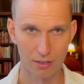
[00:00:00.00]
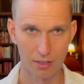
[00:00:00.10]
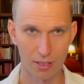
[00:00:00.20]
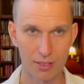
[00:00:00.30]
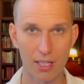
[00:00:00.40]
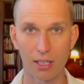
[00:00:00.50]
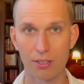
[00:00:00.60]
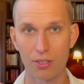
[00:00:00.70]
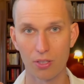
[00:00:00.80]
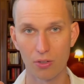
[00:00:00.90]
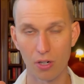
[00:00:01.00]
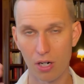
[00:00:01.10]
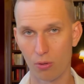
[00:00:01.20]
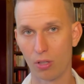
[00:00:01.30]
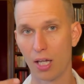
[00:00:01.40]
it tells you
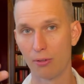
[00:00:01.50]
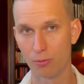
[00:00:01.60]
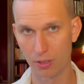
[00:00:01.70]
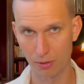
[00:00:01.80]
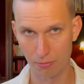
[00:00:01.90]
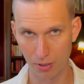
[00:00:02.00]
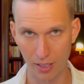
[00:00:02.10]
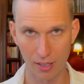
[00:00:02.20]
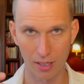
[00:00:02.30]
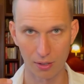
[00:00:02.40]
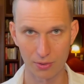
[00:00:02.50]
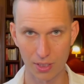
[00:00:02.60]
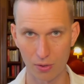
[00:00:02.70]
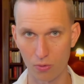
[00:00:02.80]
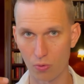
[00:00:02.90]
how life will play out
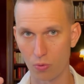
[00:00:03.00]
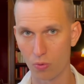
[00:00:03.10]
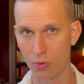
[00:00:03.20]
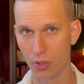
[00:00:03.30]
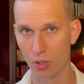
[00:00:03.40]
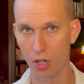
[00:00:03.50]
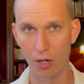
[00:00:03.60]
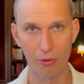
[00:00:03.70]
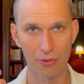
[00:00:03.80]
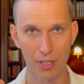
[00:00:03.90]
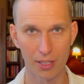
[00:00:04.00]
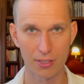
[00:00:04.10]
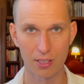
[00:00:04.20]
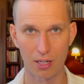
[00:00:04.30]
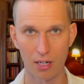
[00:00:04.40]
and how
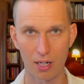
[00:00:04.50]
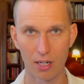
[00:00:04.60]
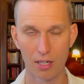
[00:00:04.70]
things are.